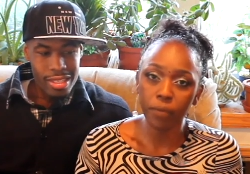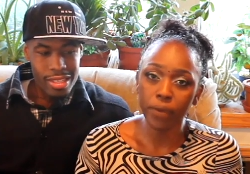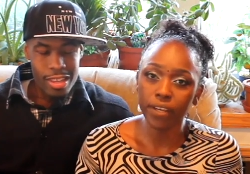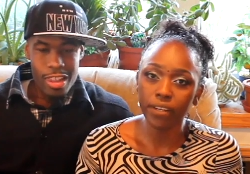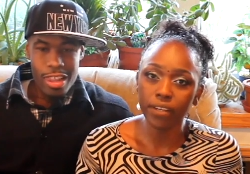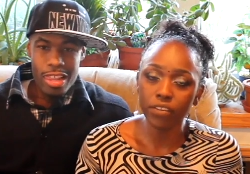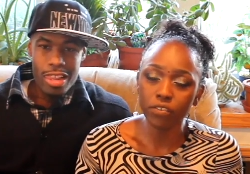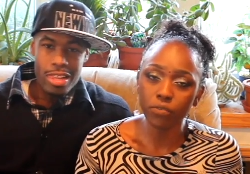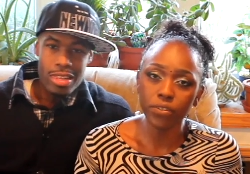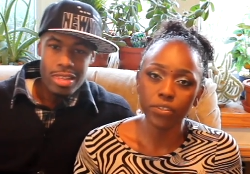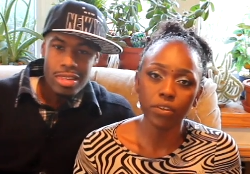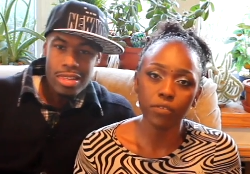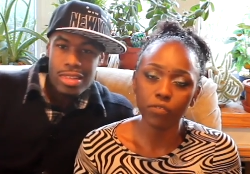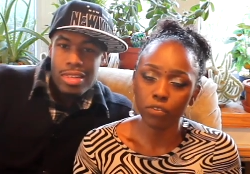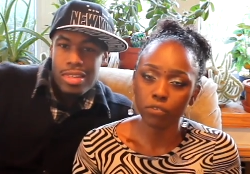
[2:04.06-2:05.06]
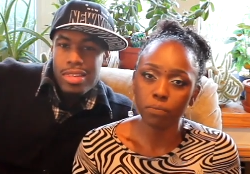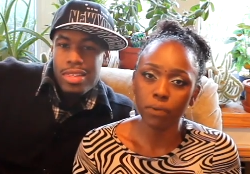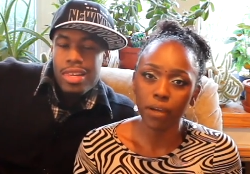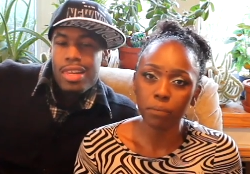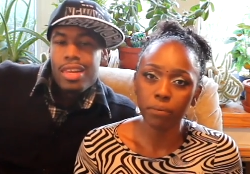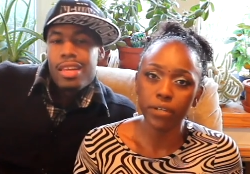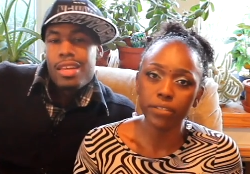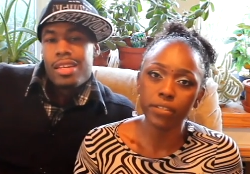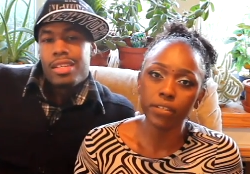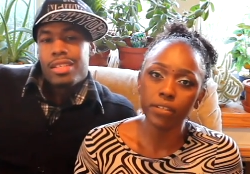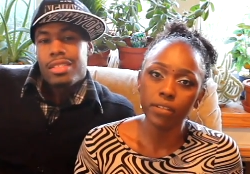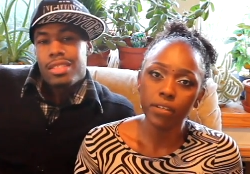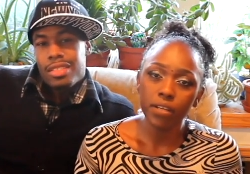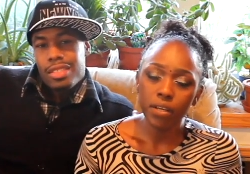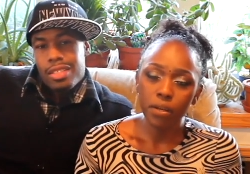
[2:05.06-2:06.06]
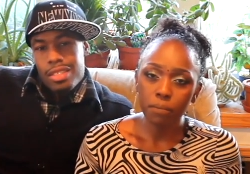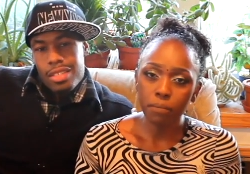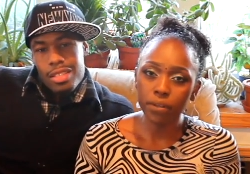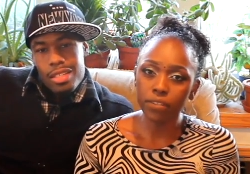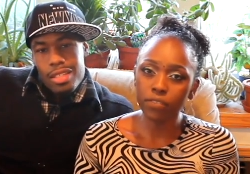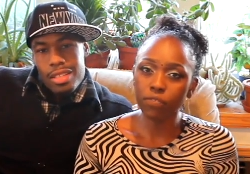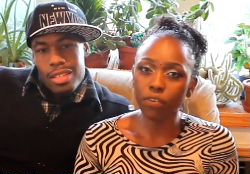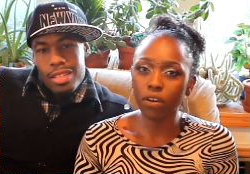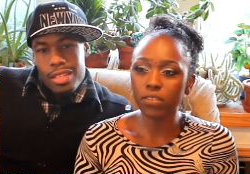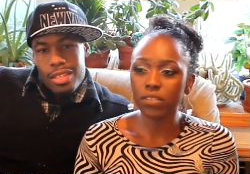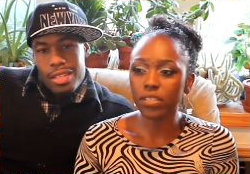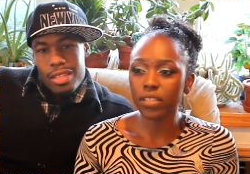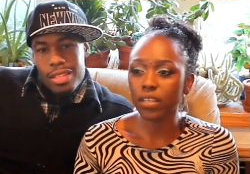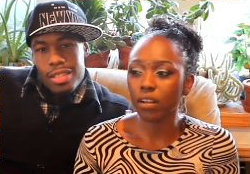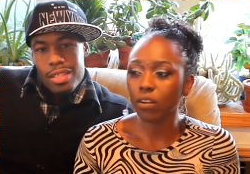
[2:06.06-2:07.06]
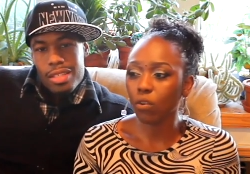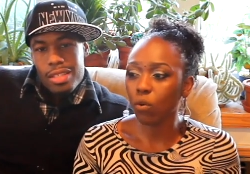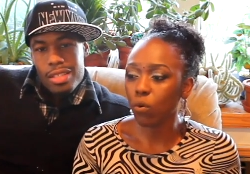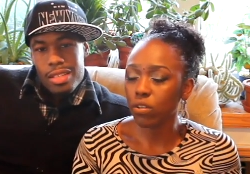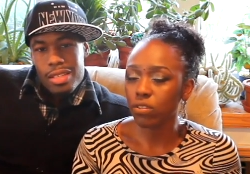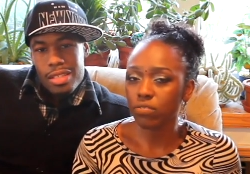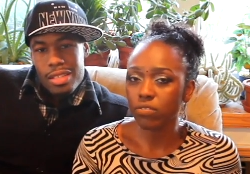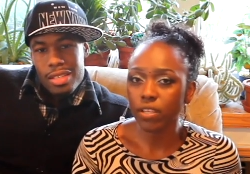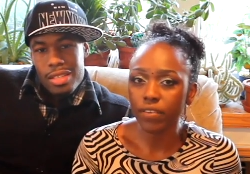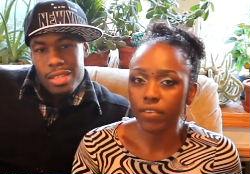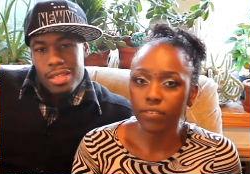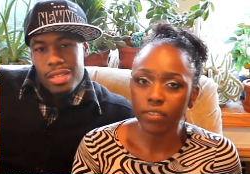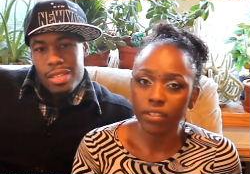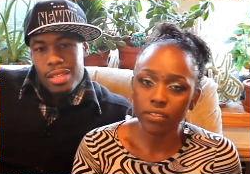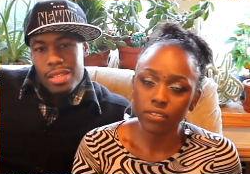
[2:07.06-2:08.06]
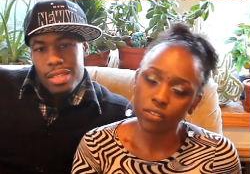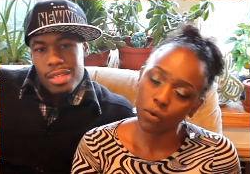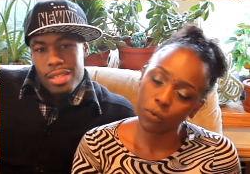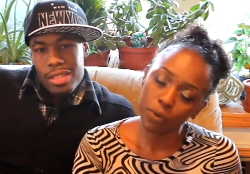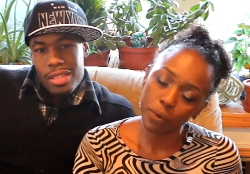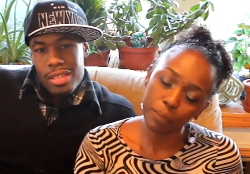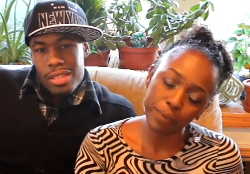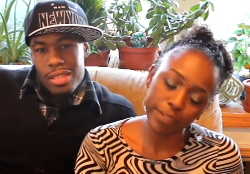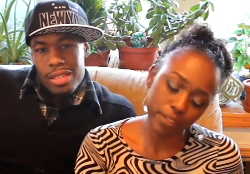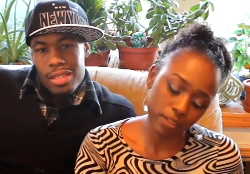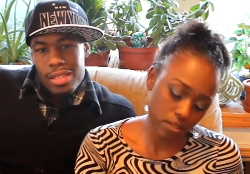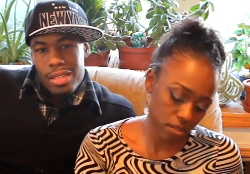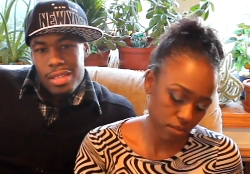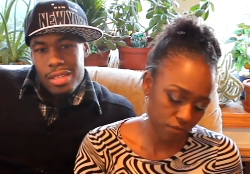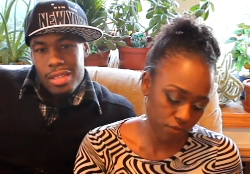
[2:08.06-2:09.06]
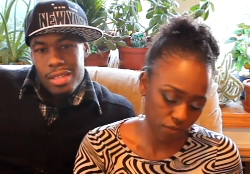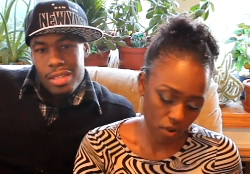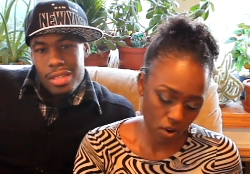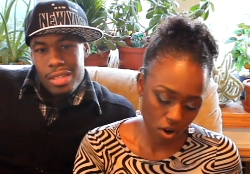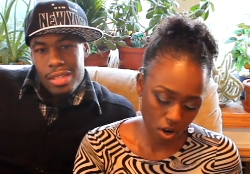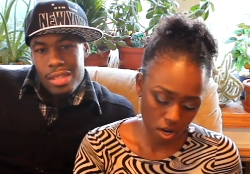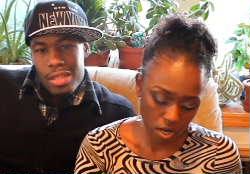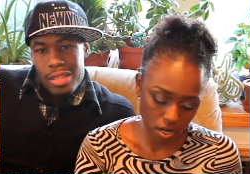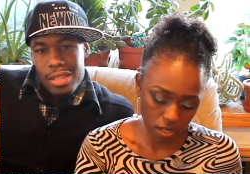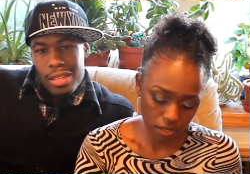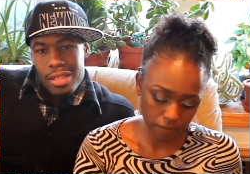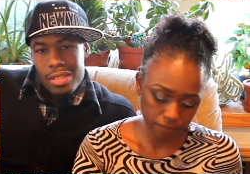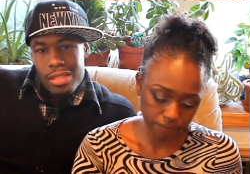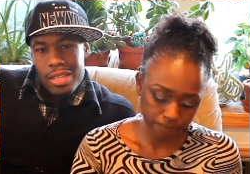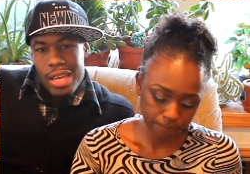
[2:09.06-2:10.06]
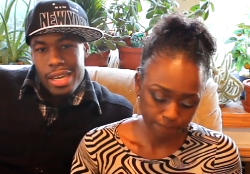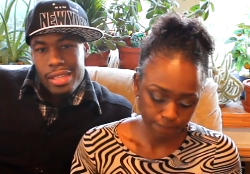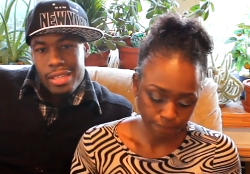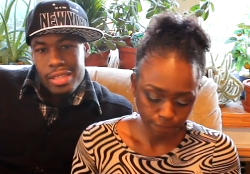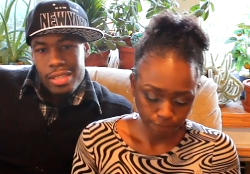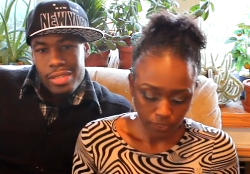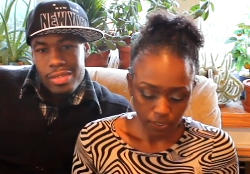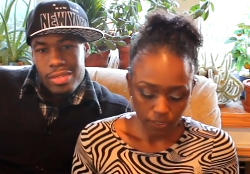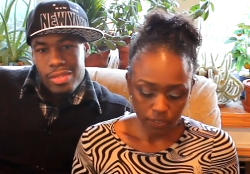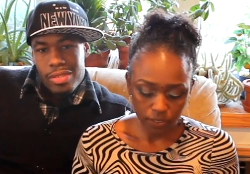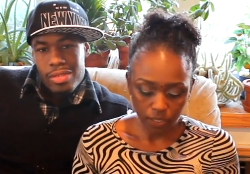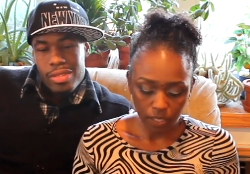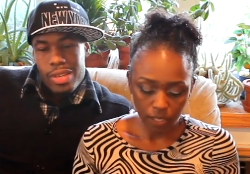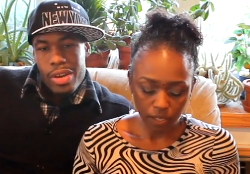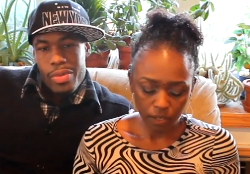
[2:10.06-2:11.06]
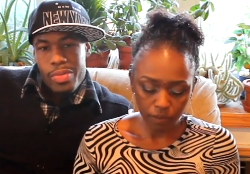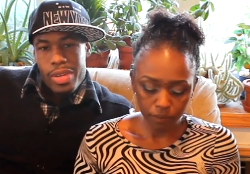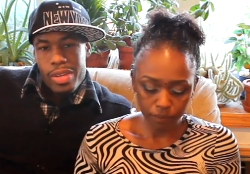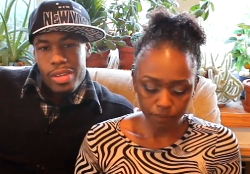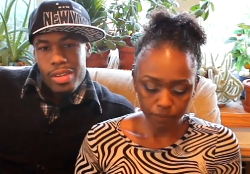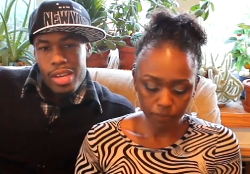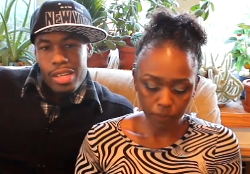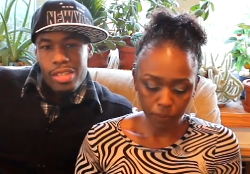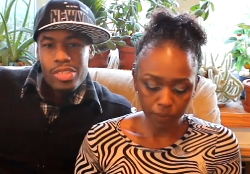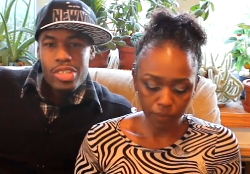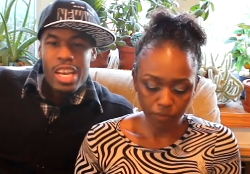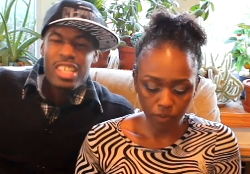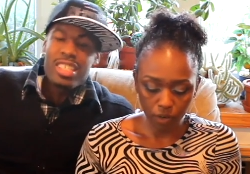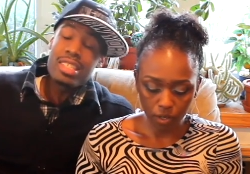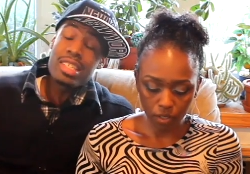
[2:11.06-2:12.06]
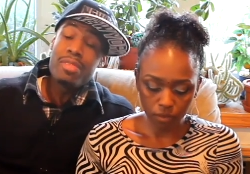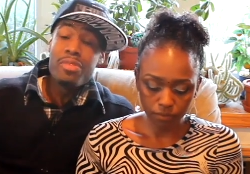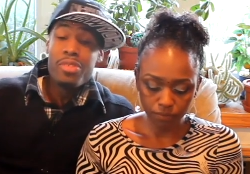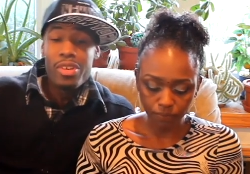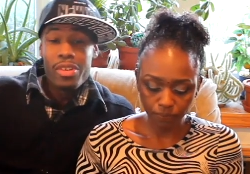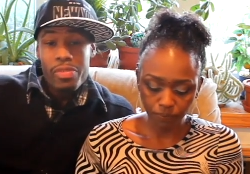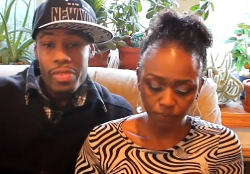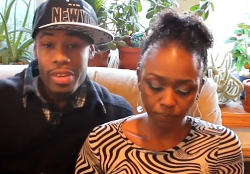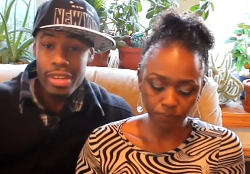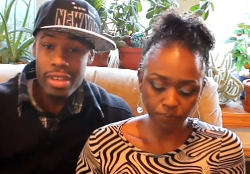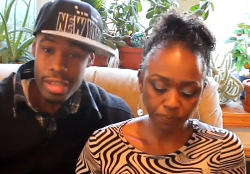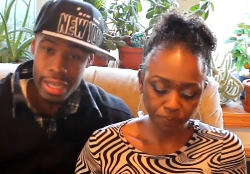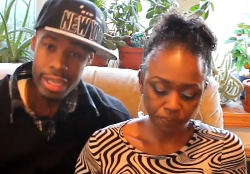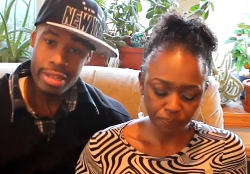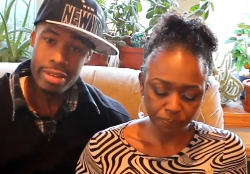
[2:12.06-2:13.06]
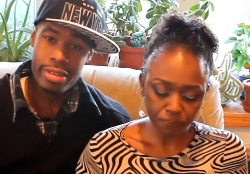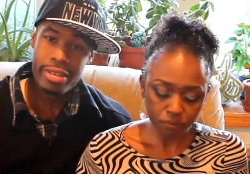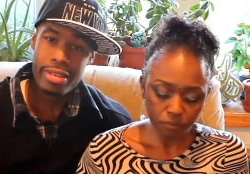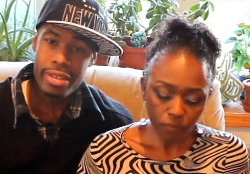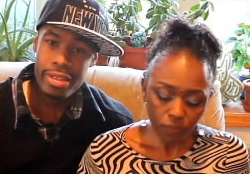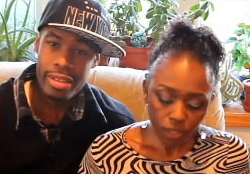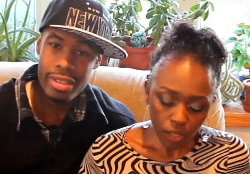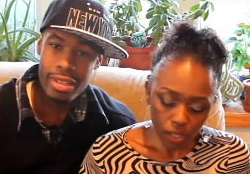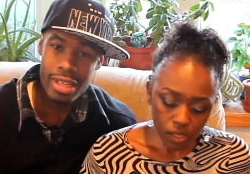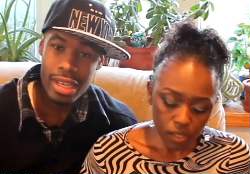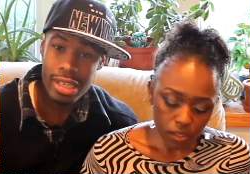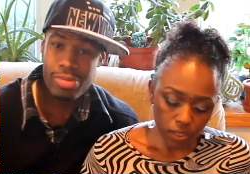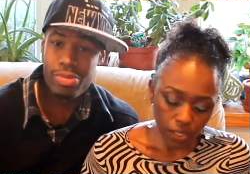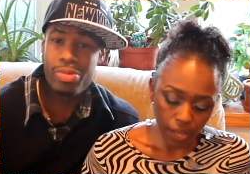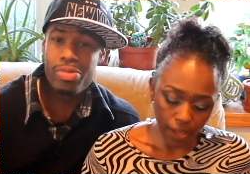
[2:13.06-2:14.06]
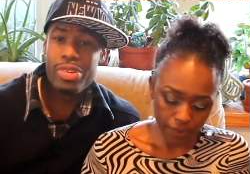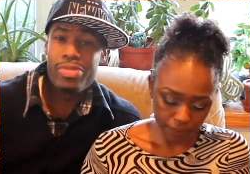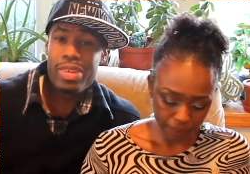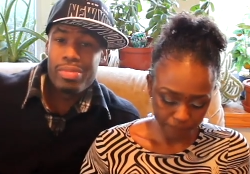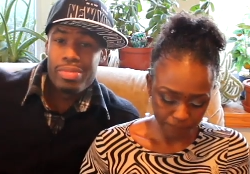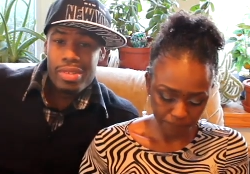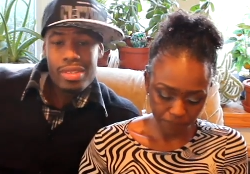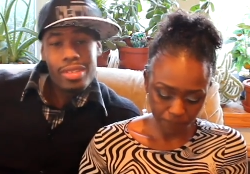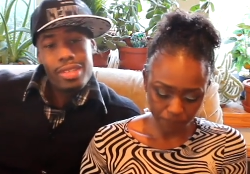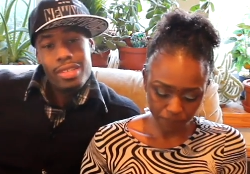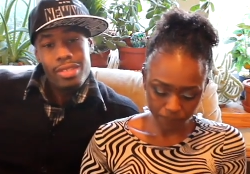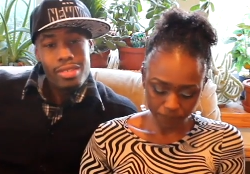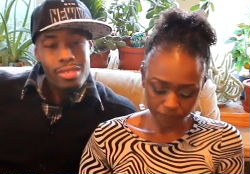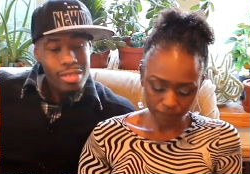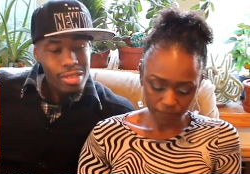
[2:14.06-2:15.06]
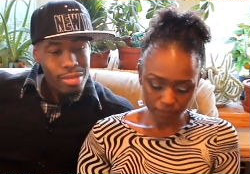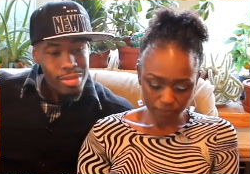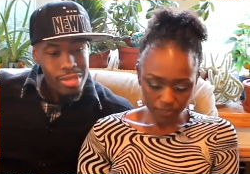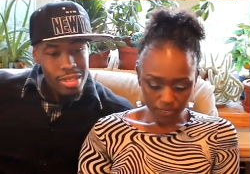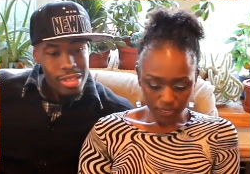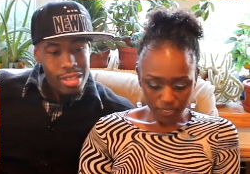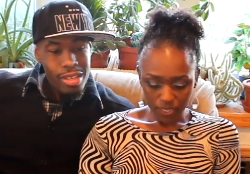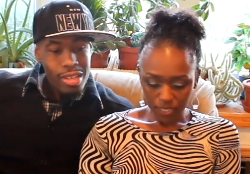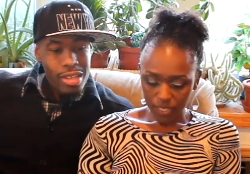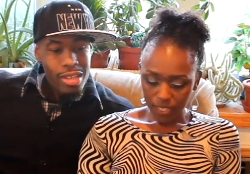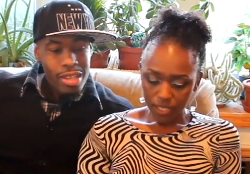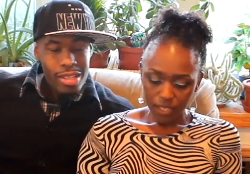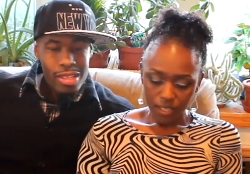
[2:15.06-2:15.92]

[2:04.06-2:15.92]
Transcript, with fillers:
Speaker 1: He's making history. He's our first black president. But as far as saying our Lord and Savior, that's going a bit far.
Speaker 2: Exactly. You know what I mean? JC for infinity. That's what yeah. we represent. You know what I'm saying?